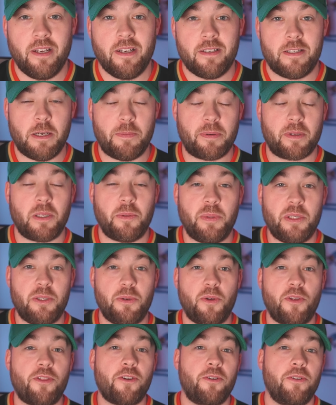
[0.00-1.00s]
Typically we
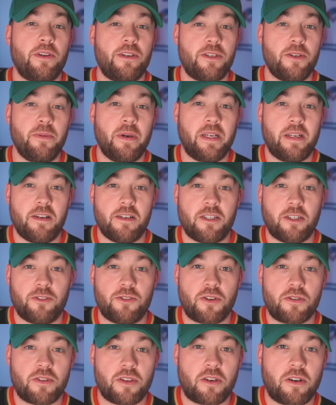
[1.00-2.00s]
do 32 NHL
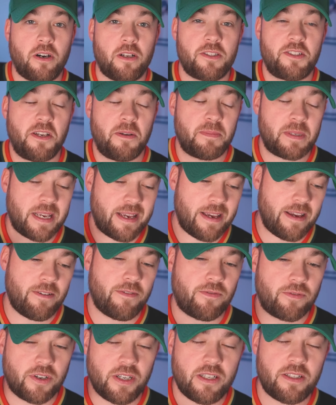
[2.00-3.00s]
Jersey Concepts
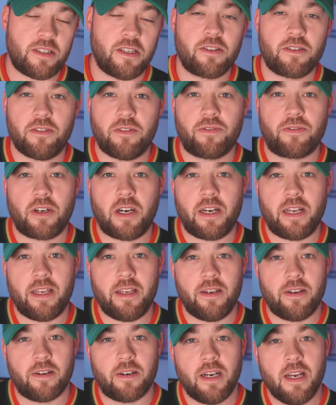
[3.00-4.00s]
every single Friday
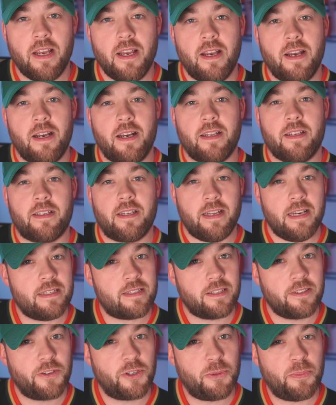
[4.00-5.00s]
here.
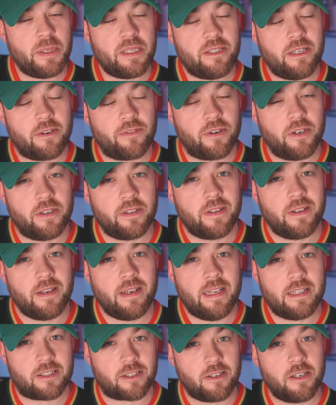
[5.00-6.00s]
Today's a little bit different.
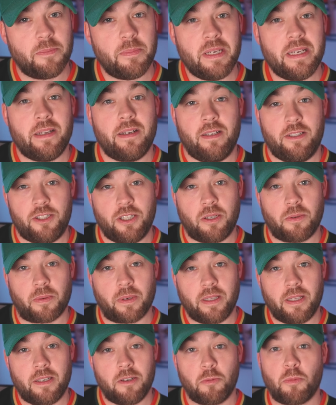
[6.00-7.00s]
It's going to be NHL
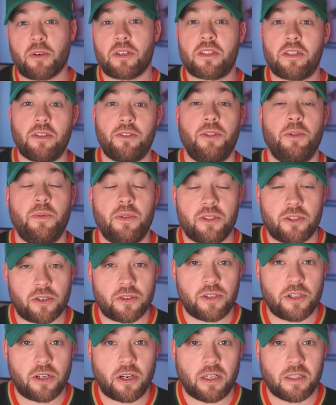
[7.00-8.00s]
related. We're still doing
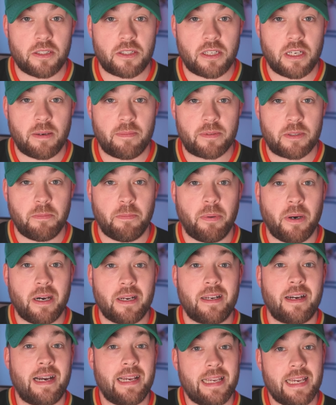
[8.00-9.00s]
Jersey Concepts,
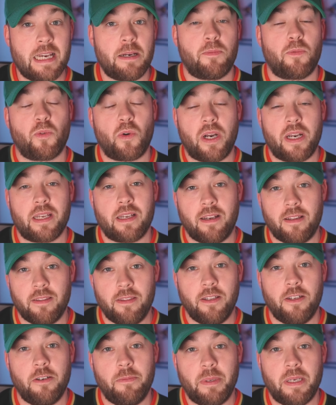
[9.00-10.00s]
but I am running a
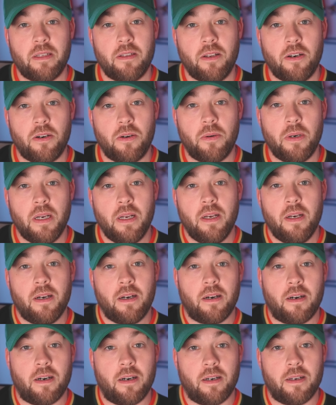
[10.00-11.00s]
little bit low
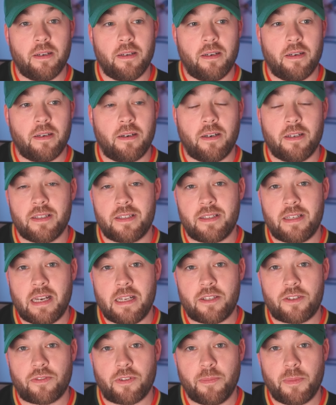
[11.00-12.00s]
on
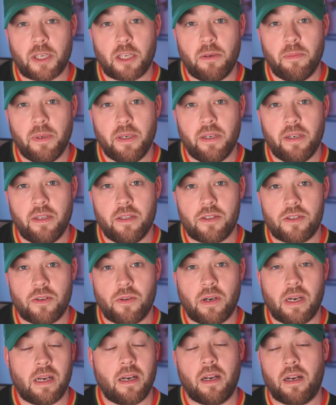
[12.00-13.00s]
sets from the community.
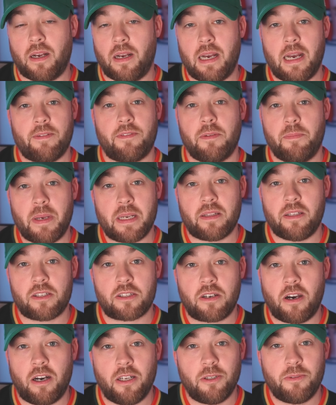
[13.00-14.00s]
So I have to make this
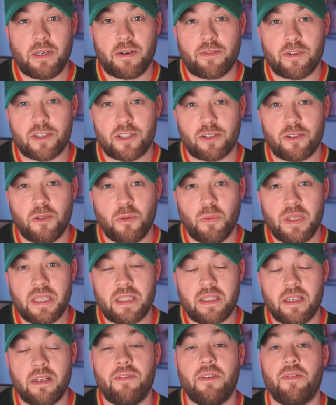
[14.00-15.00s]
call out every single
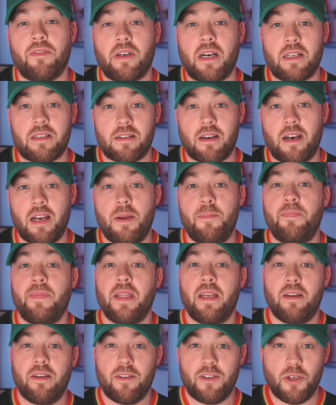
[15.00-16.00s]
week. If you've got time,
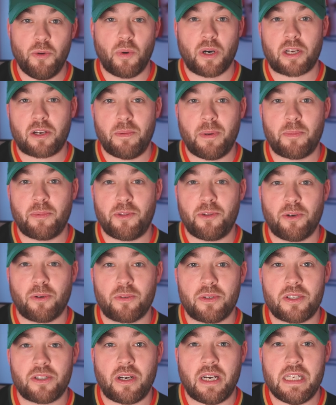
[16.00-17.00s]
you want to come up with your
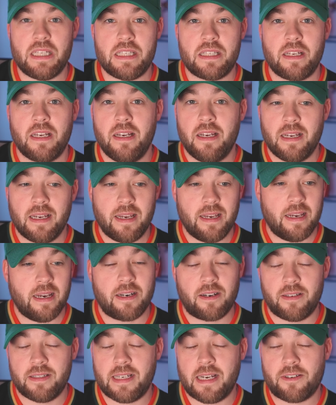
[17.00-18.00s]
own designs,
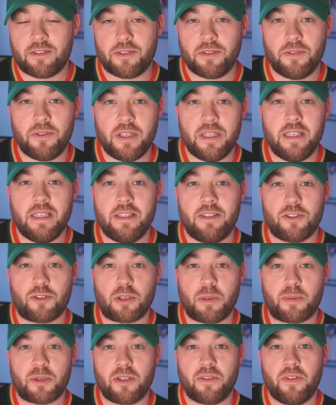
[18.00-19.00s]
head on down to the
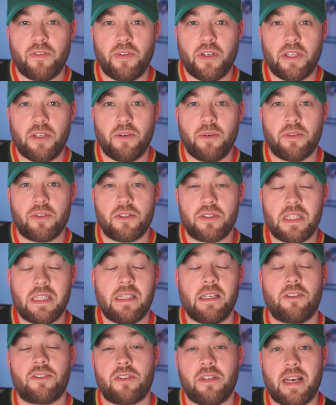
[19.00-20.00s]
description of the video. There's
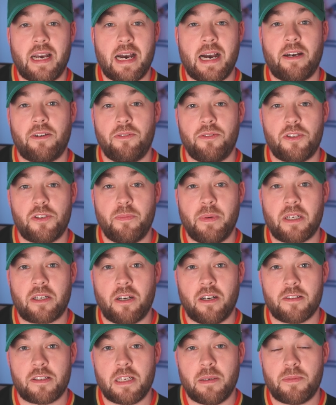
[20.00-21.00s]
details on how to submit
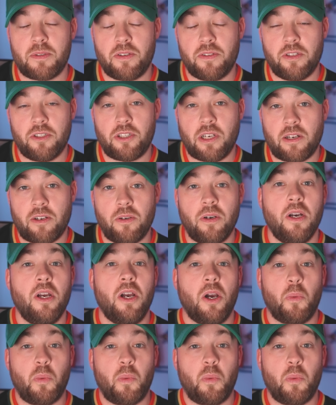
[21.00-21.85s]
concepts to the channel.